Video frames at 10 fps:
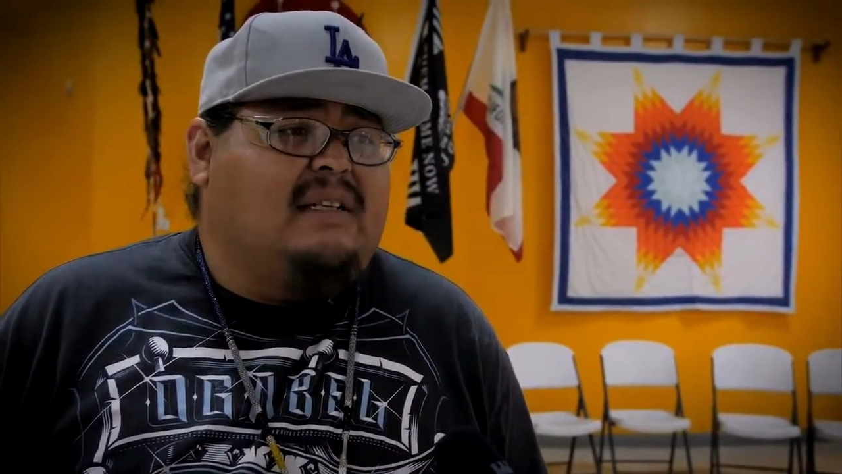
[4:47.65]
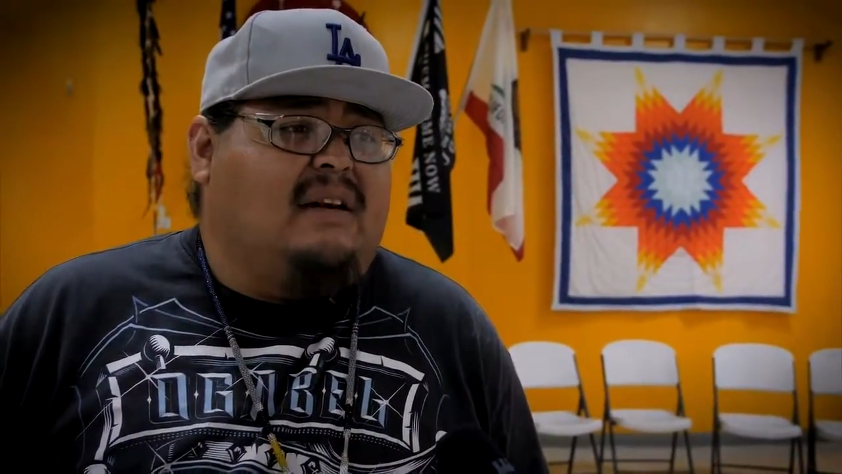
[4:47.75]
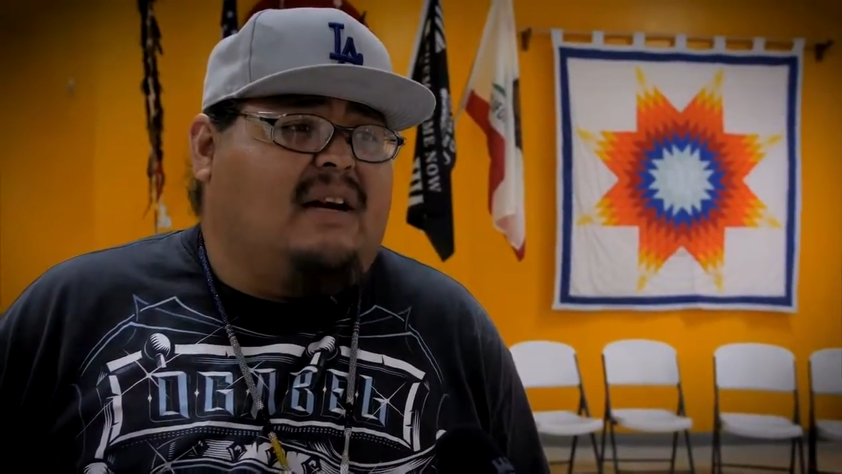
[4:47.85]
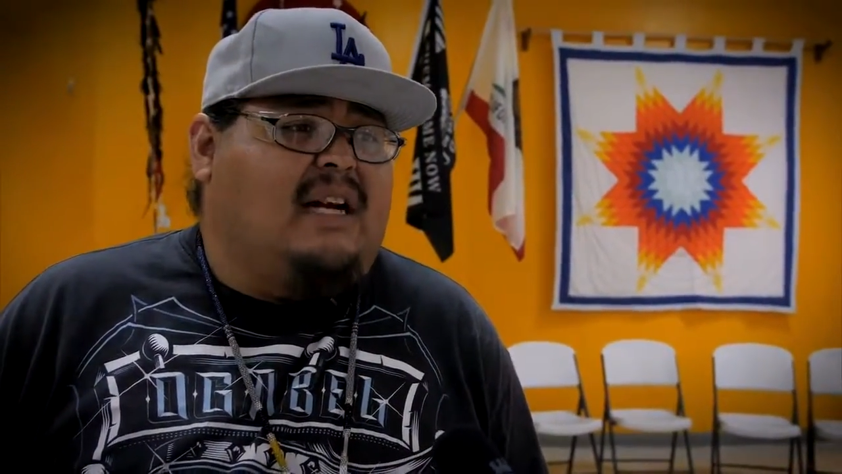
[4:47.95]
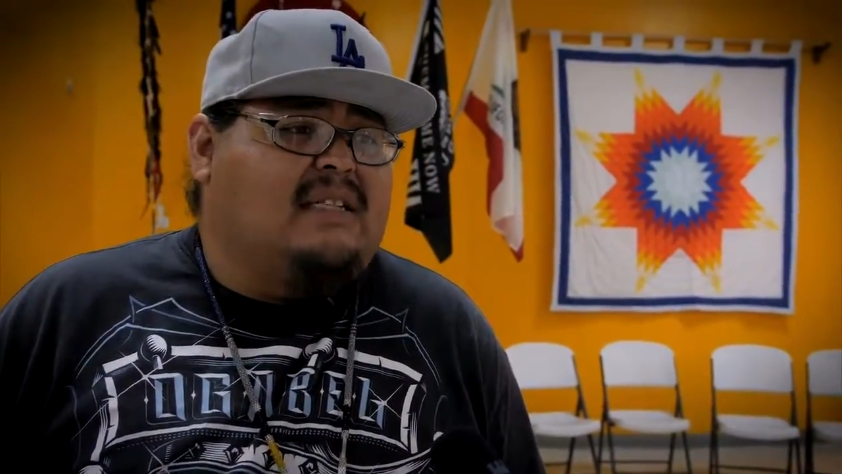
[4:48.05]
like
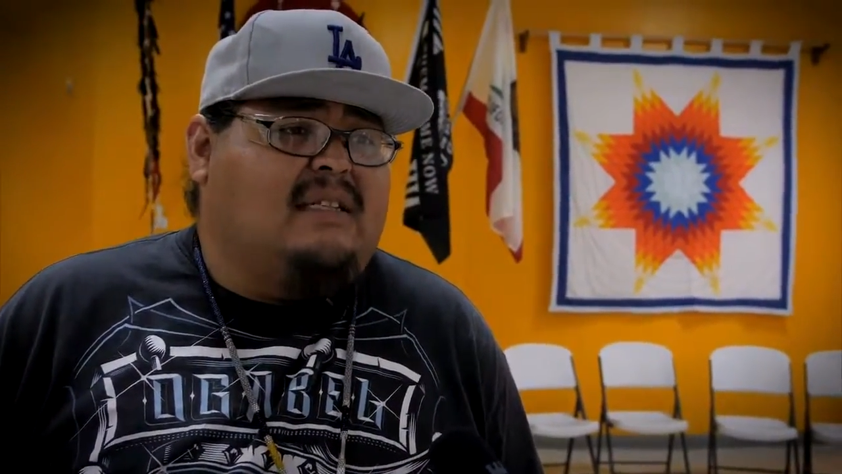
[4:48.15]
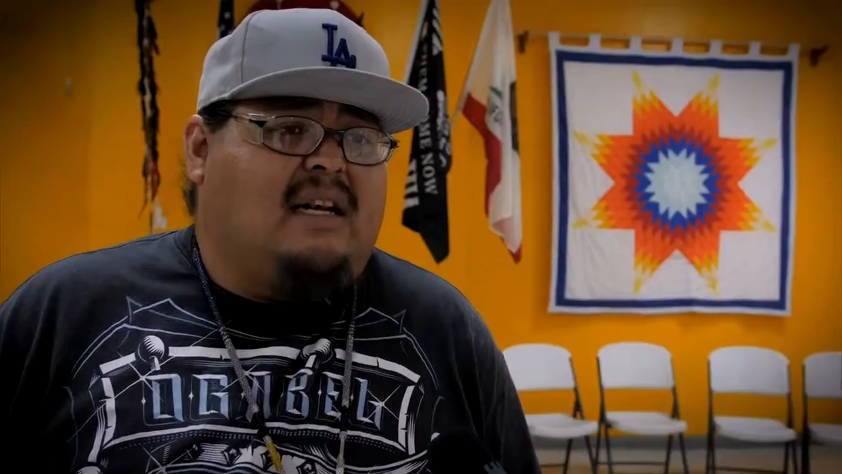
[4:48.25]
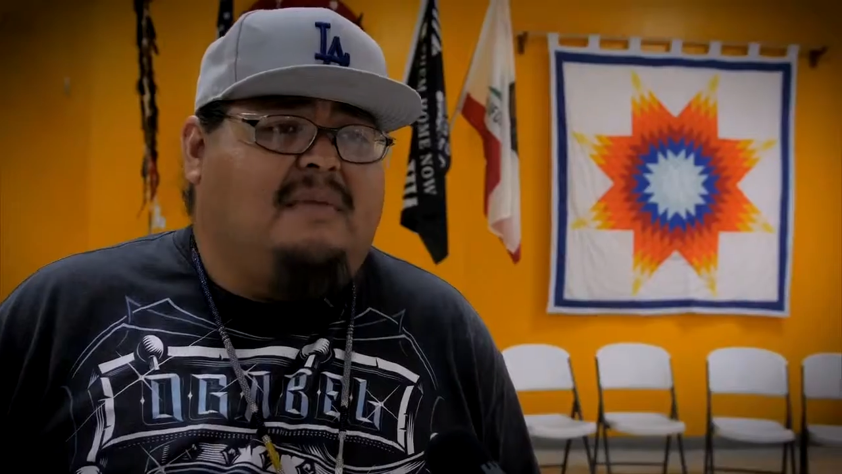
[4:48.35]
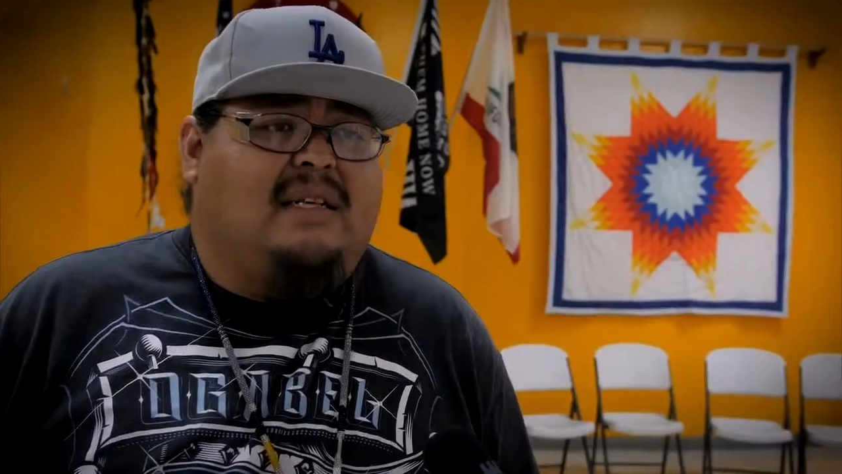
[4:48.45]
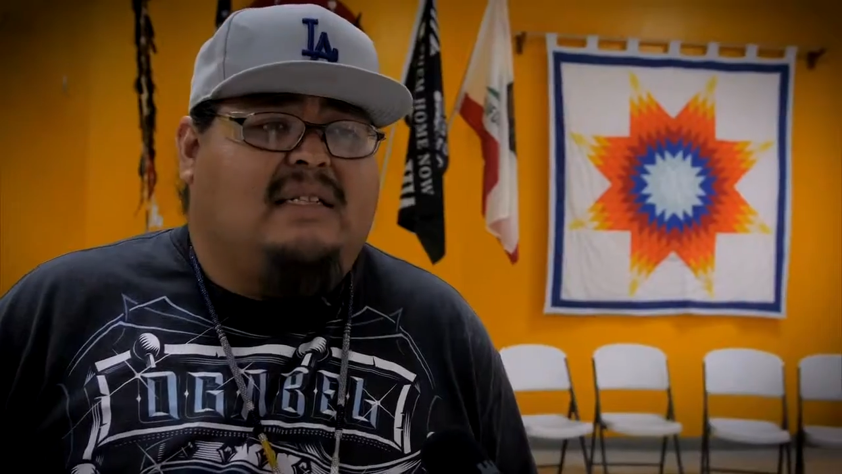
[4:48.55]
Narcotics
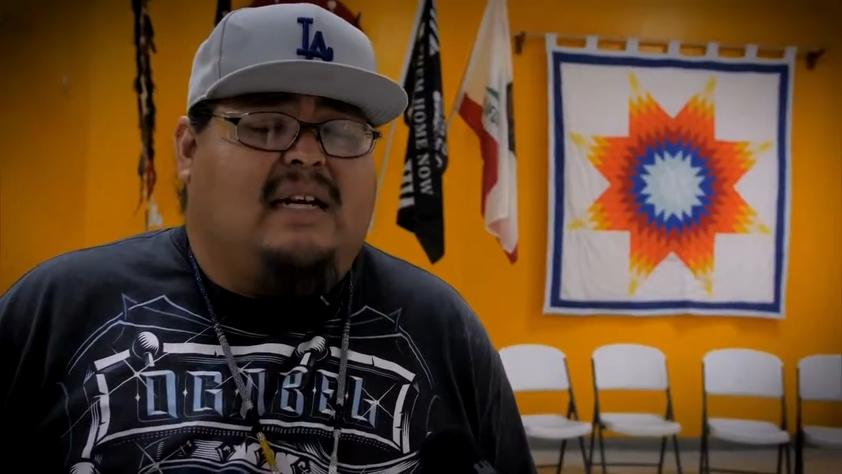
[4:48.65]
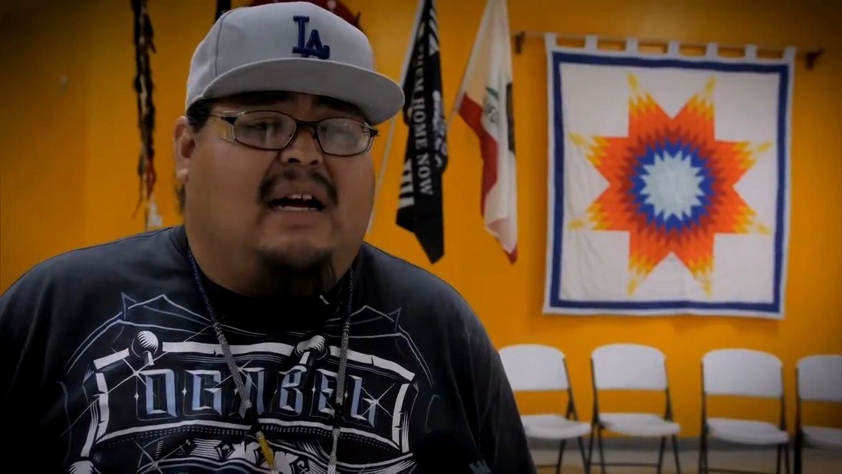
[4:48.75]
Anonymous,